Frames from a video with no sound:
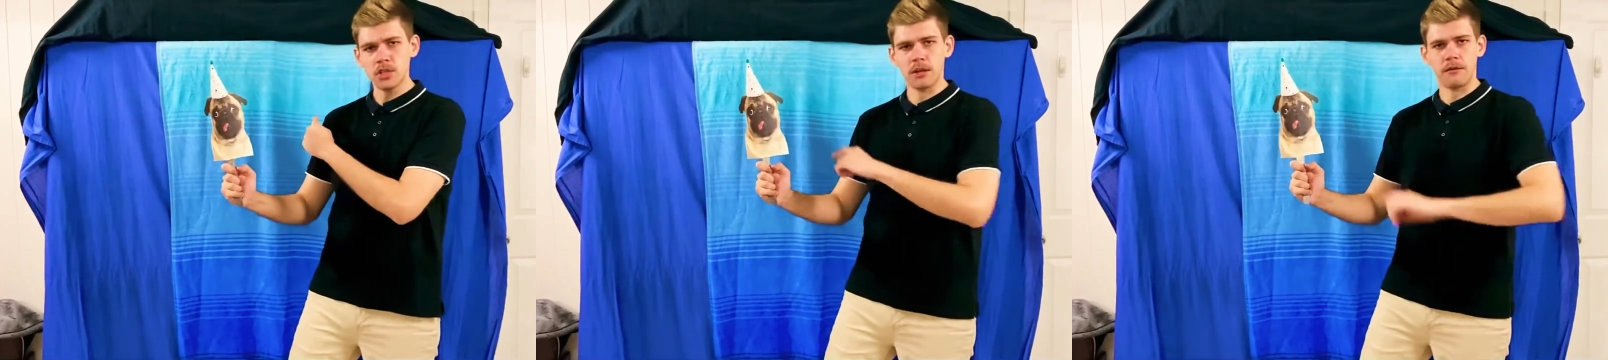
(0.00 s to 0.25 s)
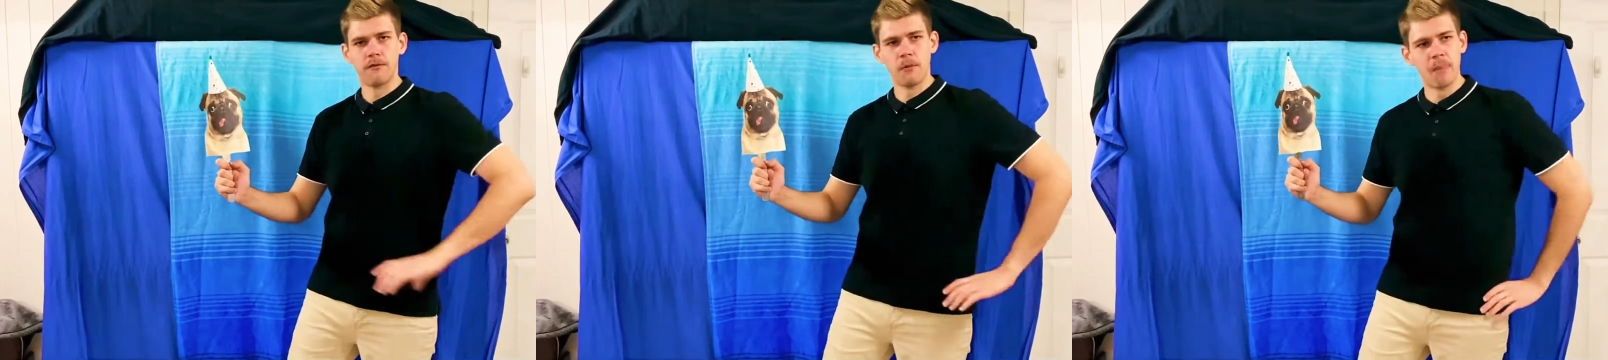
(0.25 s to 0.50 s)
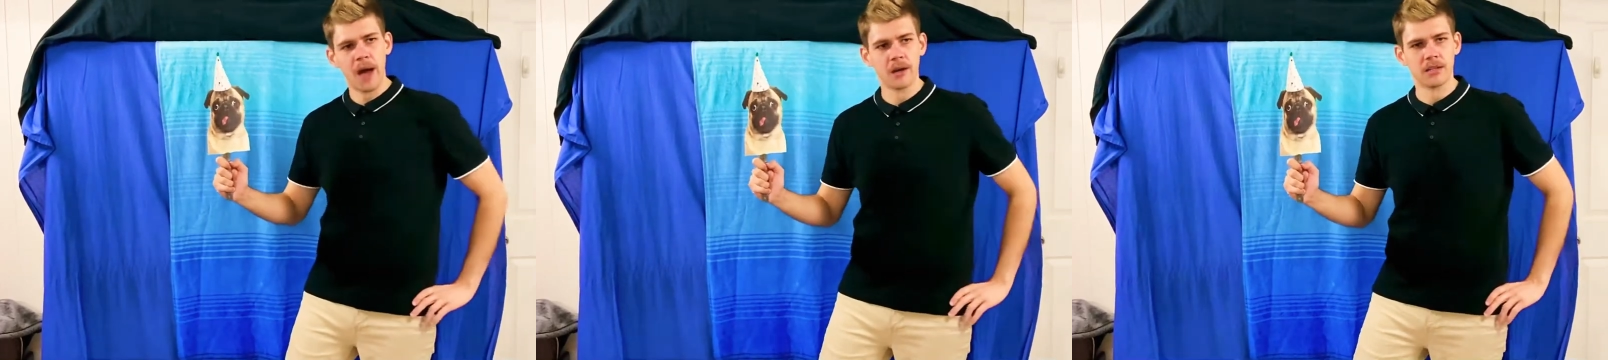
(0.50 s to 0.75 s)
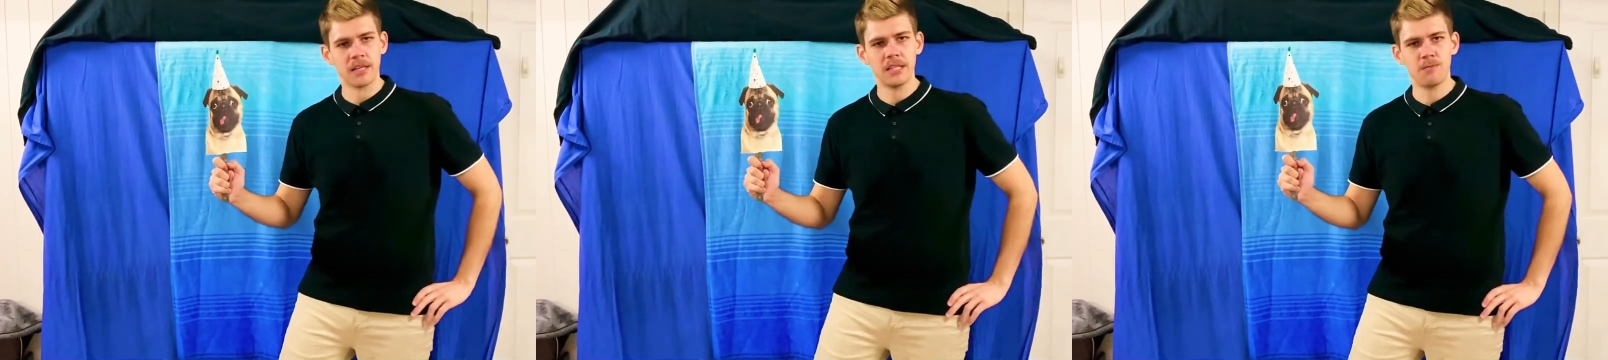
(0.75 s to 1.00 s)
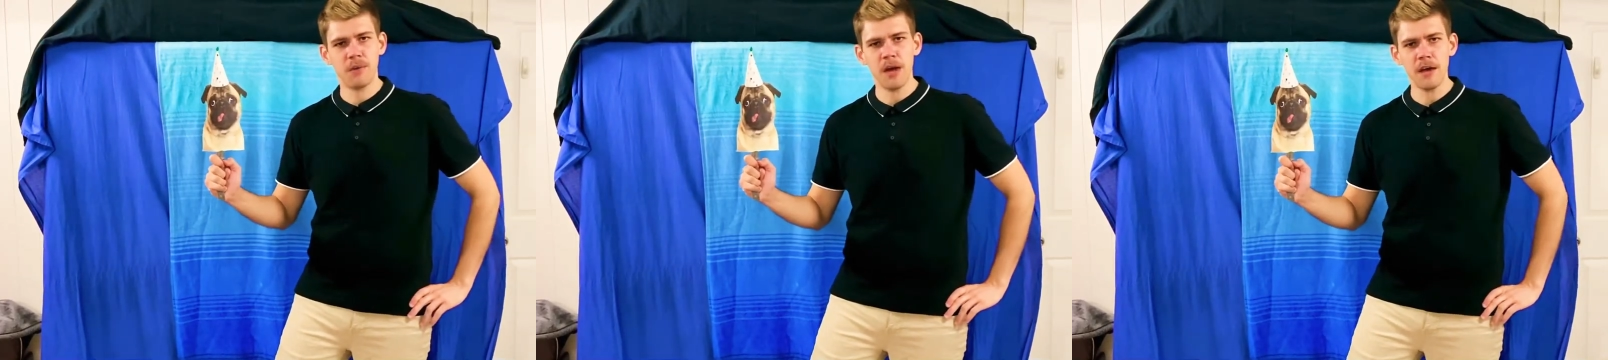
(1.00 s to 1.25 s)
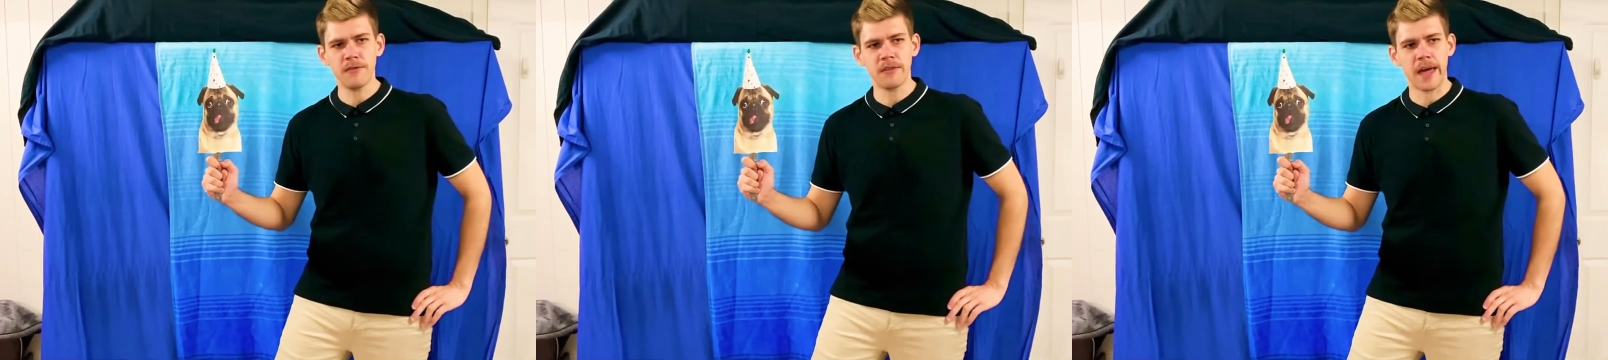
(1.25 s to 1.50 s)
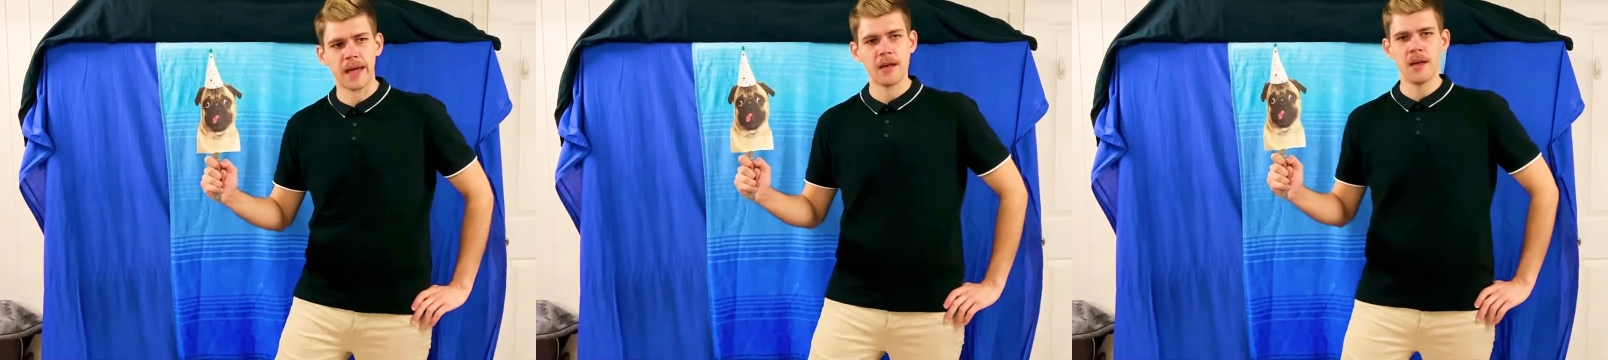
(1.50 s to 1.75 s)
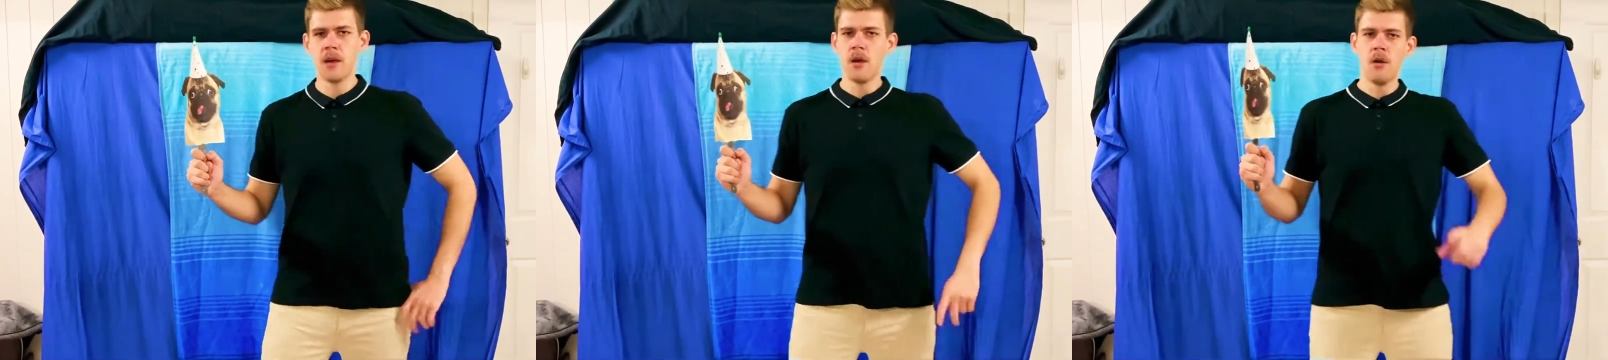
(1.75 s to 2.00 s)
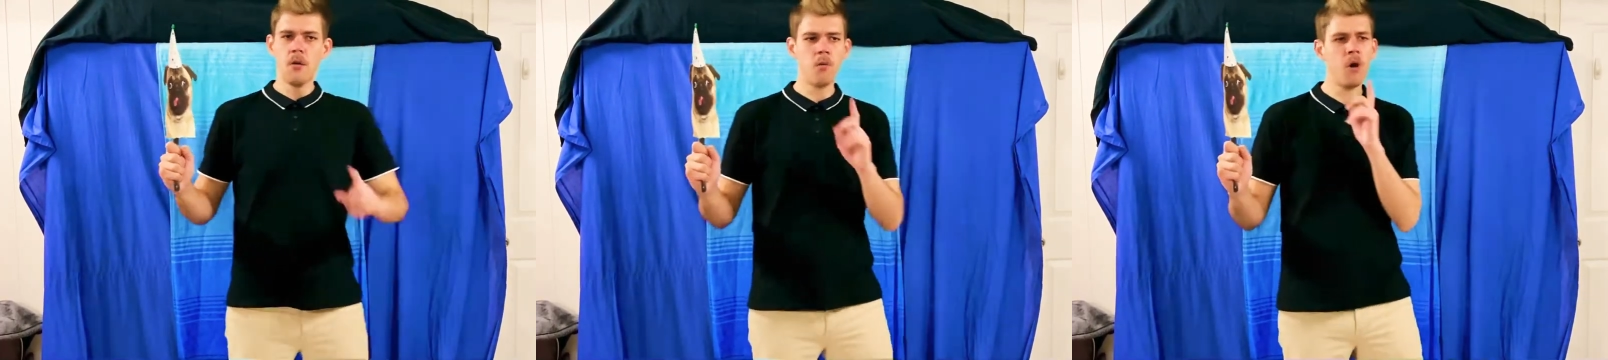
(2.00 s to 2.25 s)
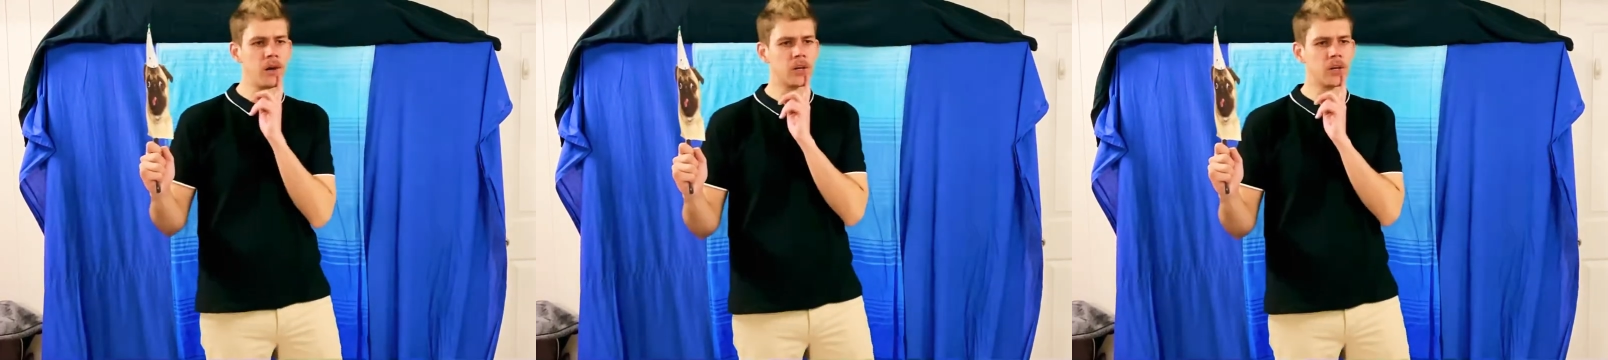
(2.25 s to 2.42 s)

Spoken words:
for Pugly's birthday. What